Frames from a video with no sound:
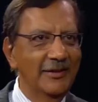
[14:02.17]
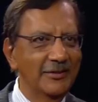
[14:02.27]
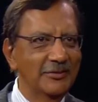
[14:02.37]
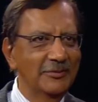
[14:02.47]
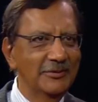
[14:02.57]

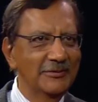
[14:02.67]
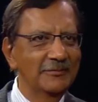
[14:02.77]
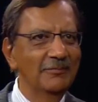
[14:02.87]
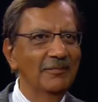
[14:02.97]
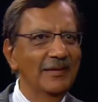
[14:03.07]
customers,
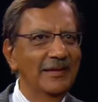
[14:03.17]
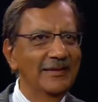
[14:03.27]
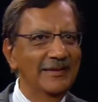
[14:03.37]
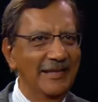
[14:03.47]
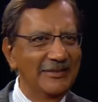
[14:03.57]

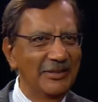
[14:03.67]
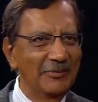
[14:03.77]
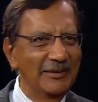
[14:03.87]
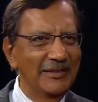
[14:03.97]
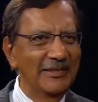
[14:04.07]
engaging
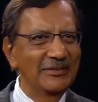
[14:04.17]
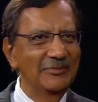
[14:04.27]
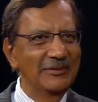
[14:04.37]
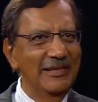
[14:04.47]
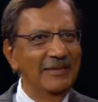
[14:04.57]
with the
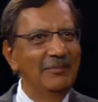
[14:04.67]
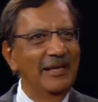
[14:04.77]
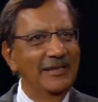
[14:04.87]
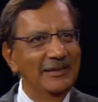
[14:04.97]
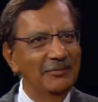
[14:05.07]
customers, and
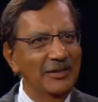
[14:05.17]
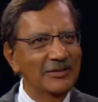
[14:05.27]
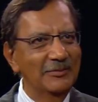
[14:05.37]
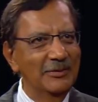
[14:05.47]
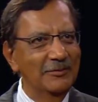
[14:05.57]
making them
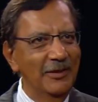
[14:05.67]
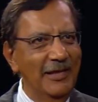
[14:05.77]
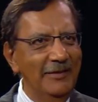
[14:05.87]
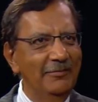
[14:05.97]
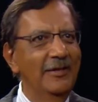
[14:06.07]
customers for
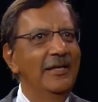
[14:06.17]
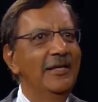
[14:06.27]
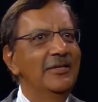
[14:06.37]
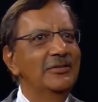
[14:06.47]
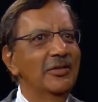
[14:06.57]
life.
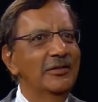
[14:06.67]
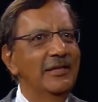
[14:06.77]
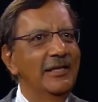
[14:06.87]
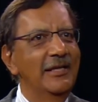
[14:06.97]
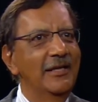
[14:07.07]
So
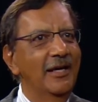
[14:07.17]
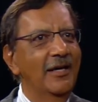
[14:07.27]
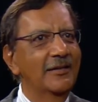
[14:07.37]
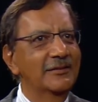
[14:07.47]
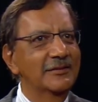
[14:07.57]
they
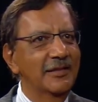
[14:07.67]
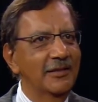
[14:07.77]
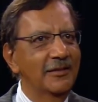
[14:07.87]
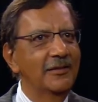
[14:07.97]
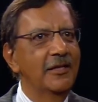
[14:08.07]
are
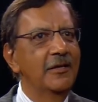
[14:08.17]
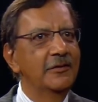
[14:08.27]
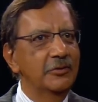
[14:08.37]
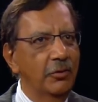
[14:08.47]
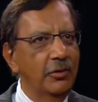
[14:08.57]
still
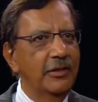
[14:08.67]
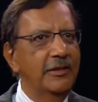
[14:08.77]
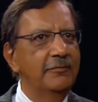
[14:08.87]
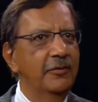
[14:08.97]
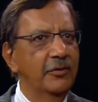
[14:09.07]

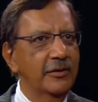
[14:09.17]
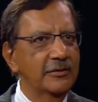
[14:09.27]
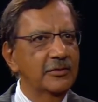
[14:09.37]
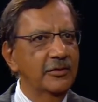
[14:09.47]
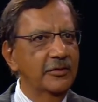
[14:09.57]
totally
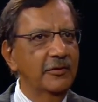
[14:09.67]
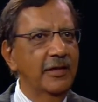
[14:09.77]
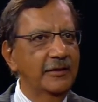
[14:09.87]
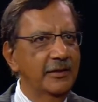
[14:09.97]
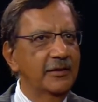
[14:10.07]
focused on
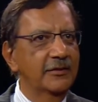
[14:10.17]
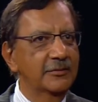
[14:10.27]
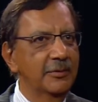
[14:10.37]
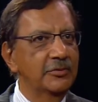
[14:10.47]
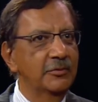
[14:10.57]
attracting
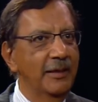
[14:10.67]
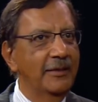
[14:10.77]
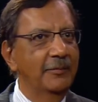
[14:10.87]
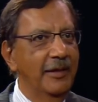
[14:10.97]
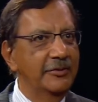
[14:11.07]
customers through
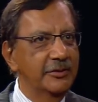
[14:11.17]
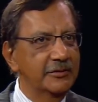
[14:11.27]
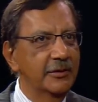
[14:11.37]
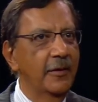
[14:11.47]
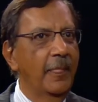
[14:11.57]
bank branches.